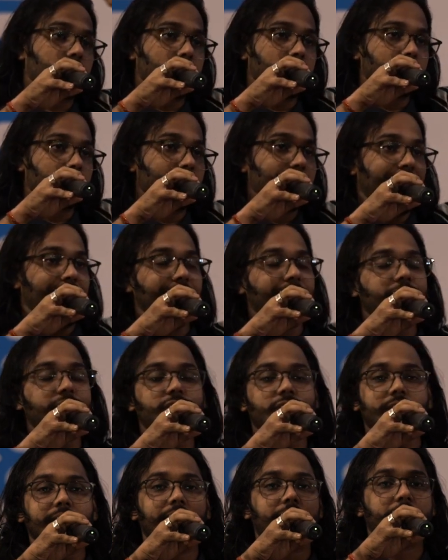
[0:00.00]

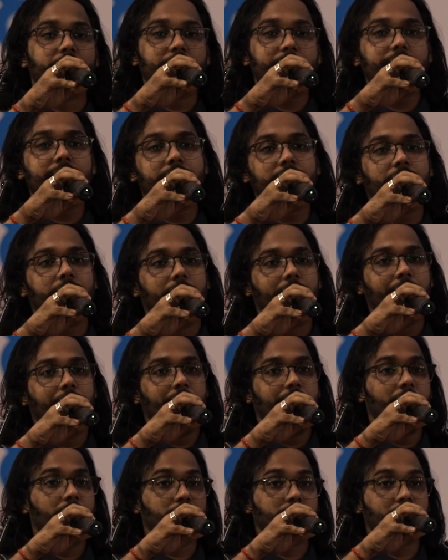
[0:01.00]
vanish every
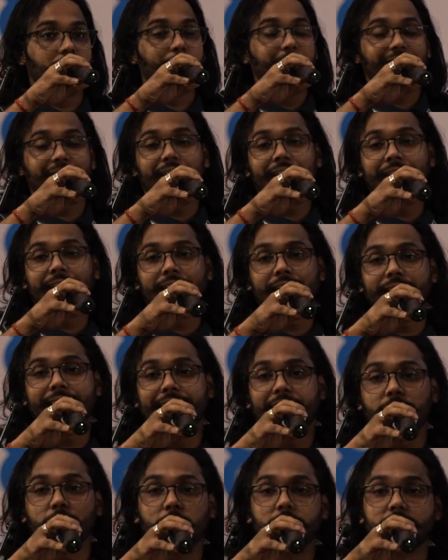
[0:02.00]
other metadata
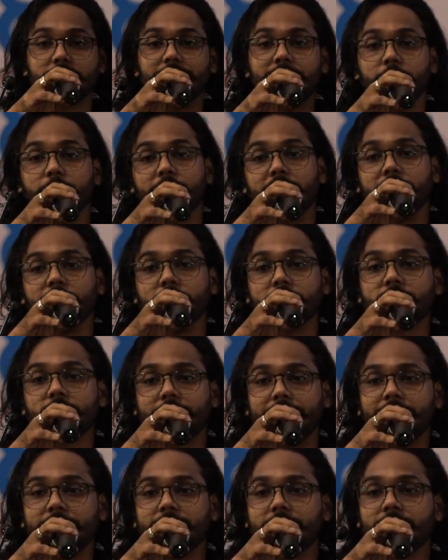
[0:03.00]
that was in the previous
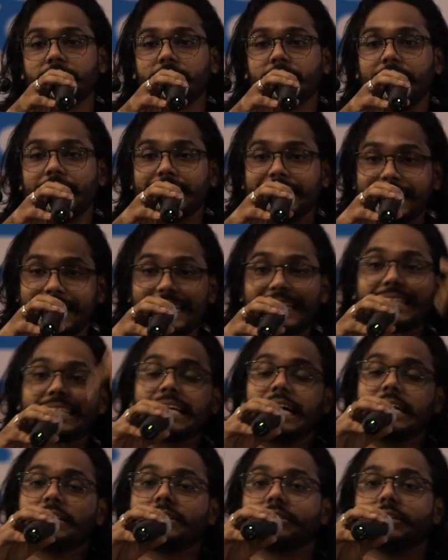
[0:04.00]
state, and then it
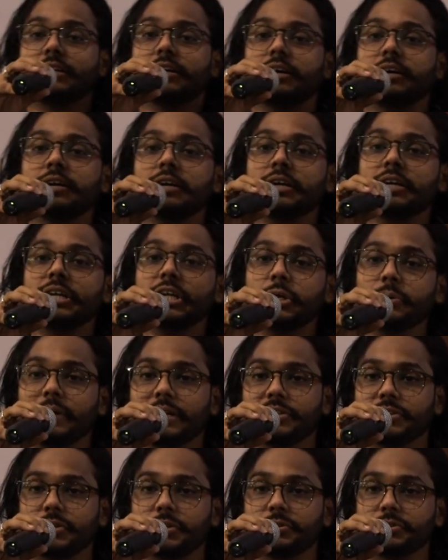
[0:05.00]
starts a new
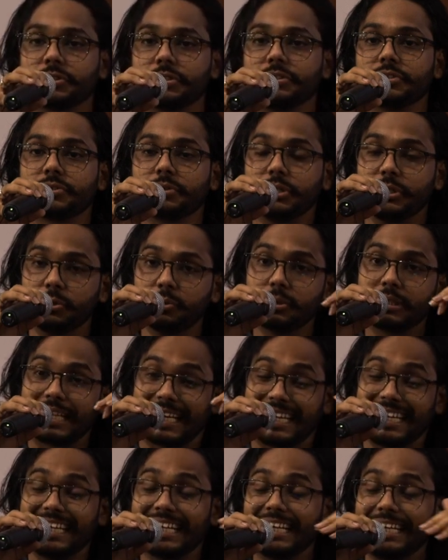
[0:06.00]
execution. So you
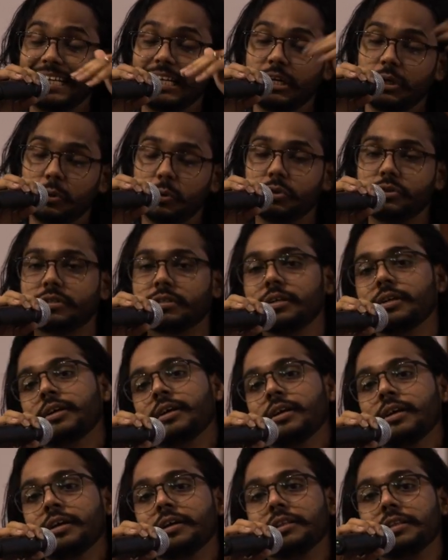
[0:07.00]
technically lose
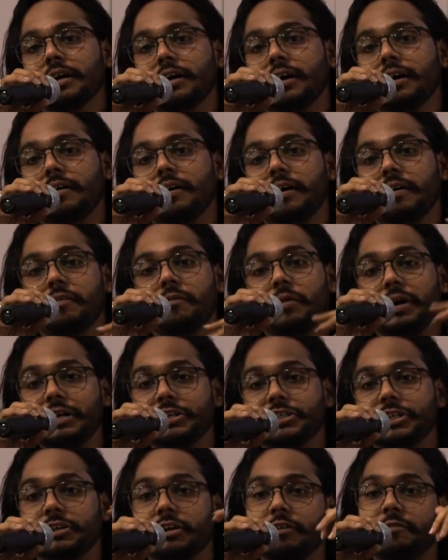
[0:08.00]
the
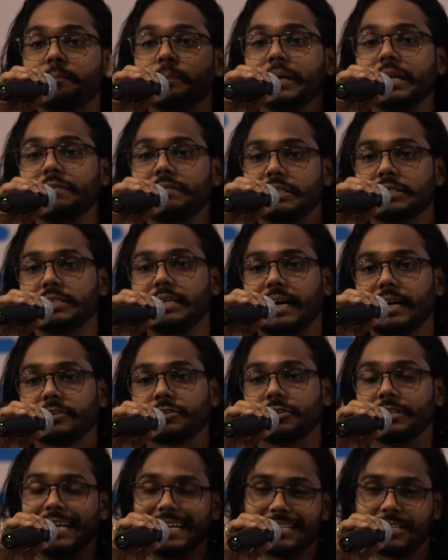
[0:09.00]
version of previous DAG.
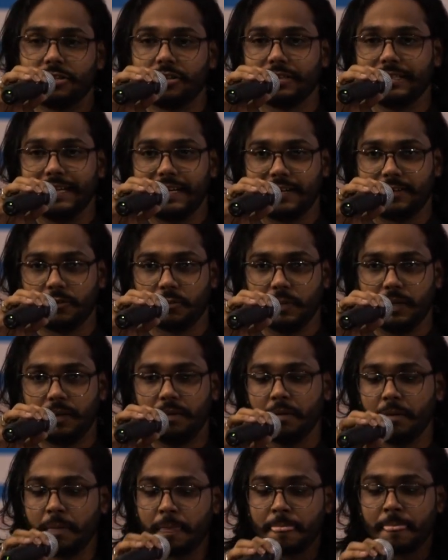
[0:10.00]
So that's not there as well.
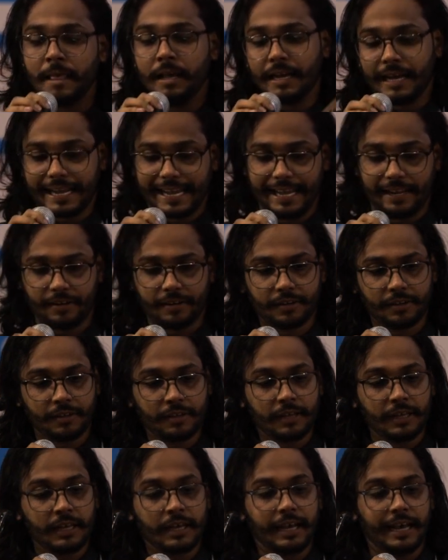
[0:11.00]
Again.
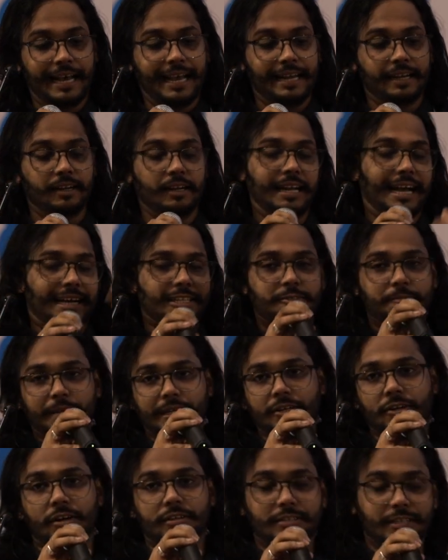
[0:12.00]
And last
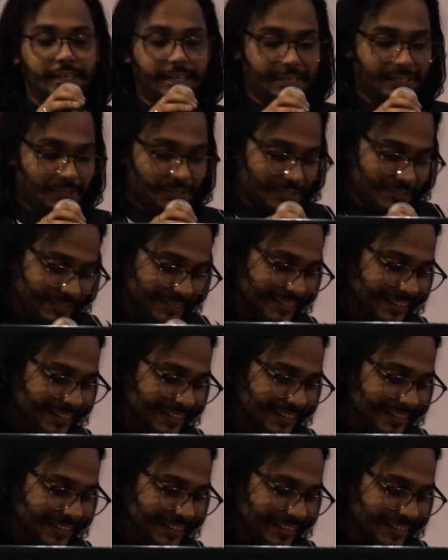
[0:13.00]
but not the least,